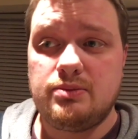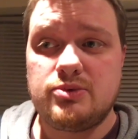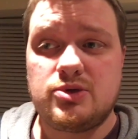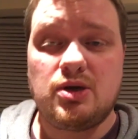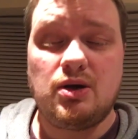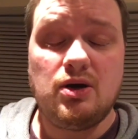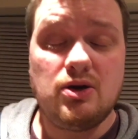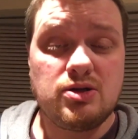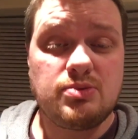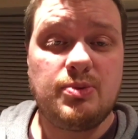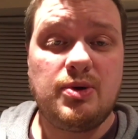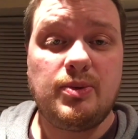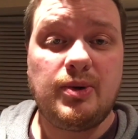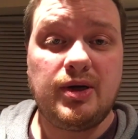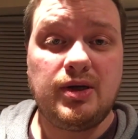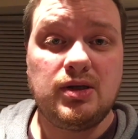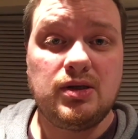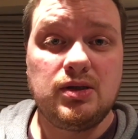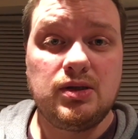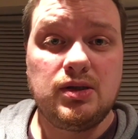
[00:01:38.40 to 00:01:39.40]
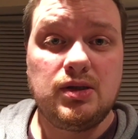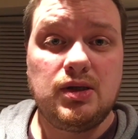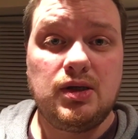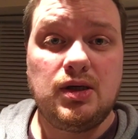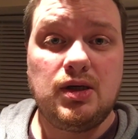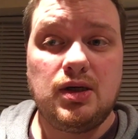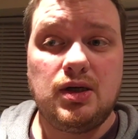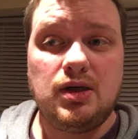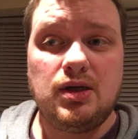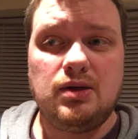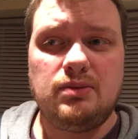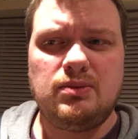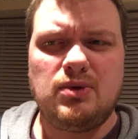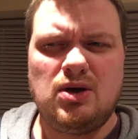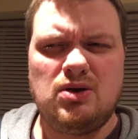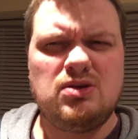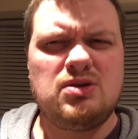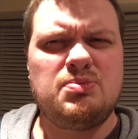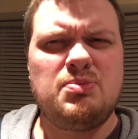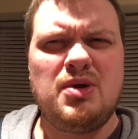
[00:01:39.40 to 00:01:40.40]
So ask me away.
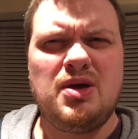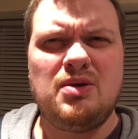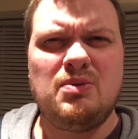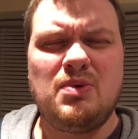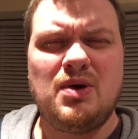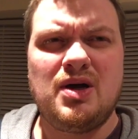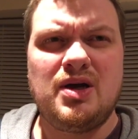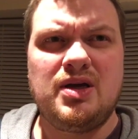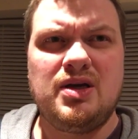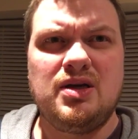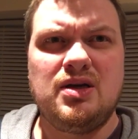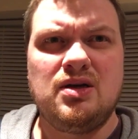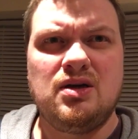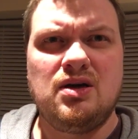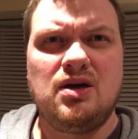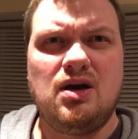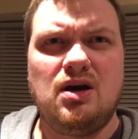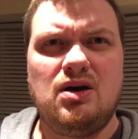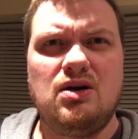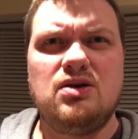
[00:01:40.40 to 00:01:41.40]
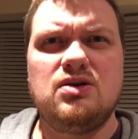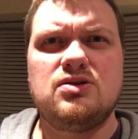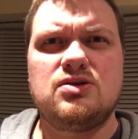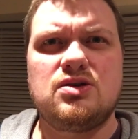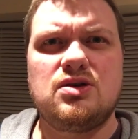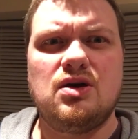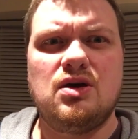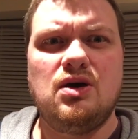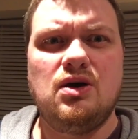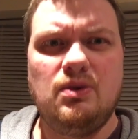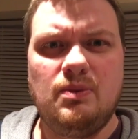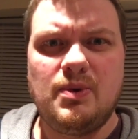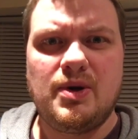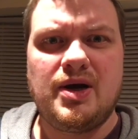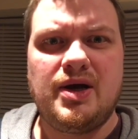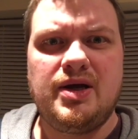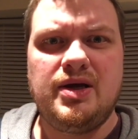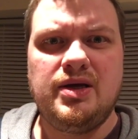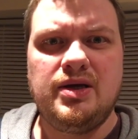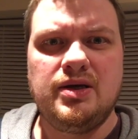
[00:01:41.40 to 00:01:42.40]
Ask me away. Ask
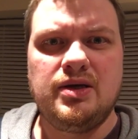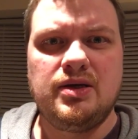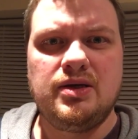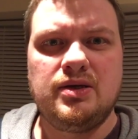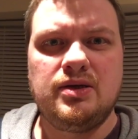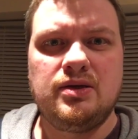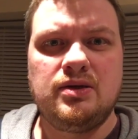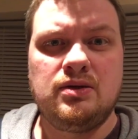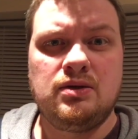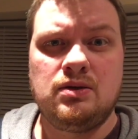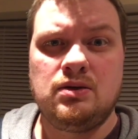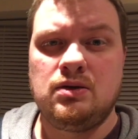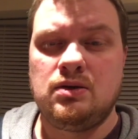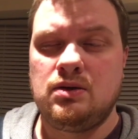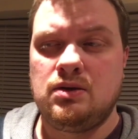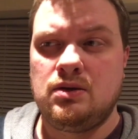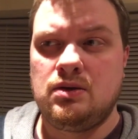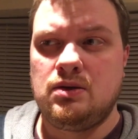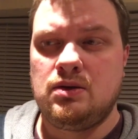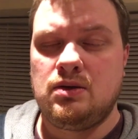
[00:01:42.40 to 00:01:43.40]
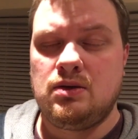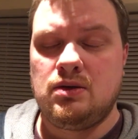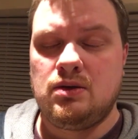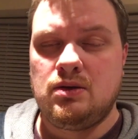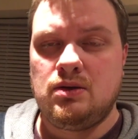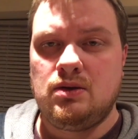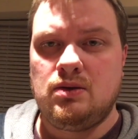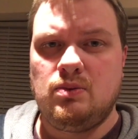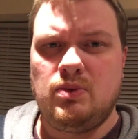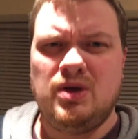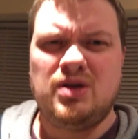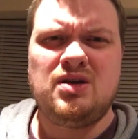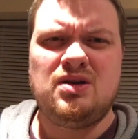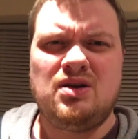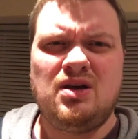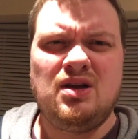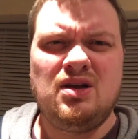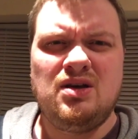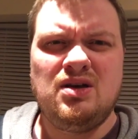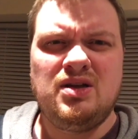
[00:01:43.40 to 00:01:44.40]
away. Where did
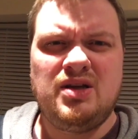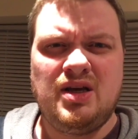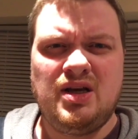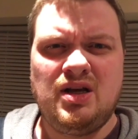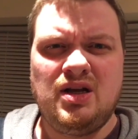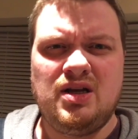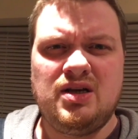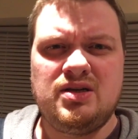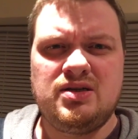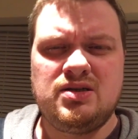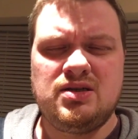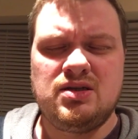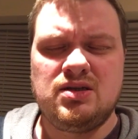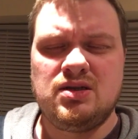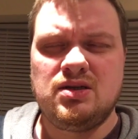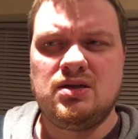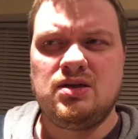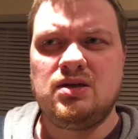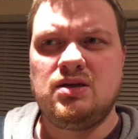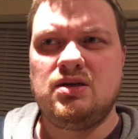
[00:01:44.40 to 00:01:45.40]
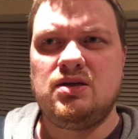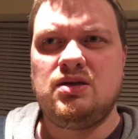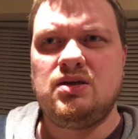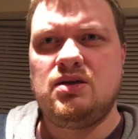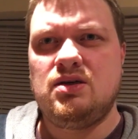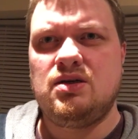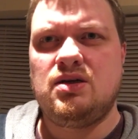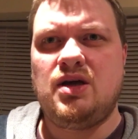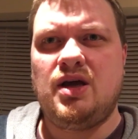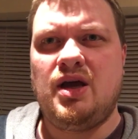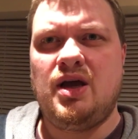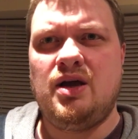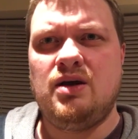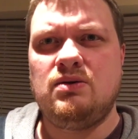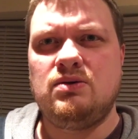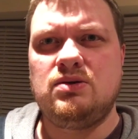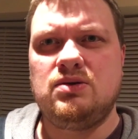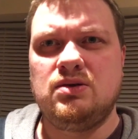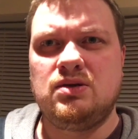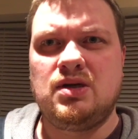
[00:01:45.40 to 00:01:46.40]
I learn English?
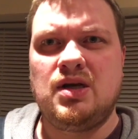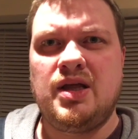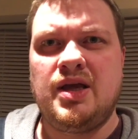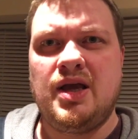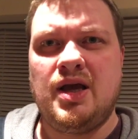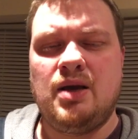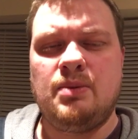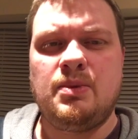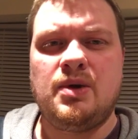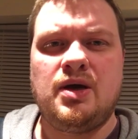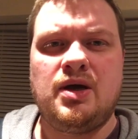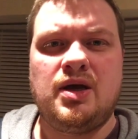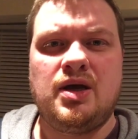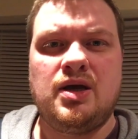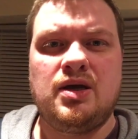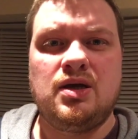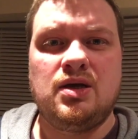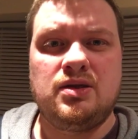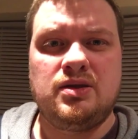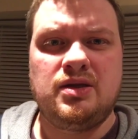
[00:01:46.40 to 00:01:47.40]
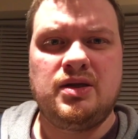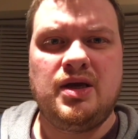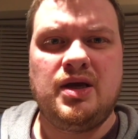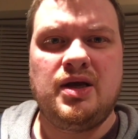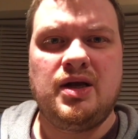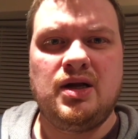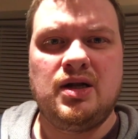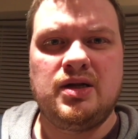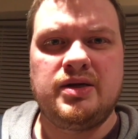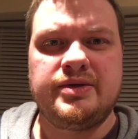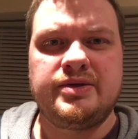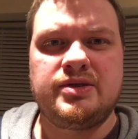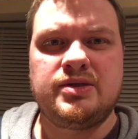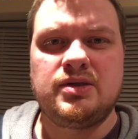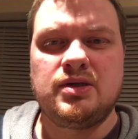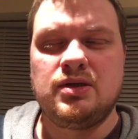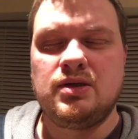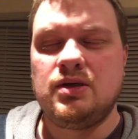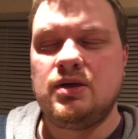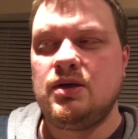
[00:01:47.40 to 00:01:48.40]
How goodly am I at the
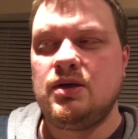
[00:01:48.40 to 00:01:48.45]
English?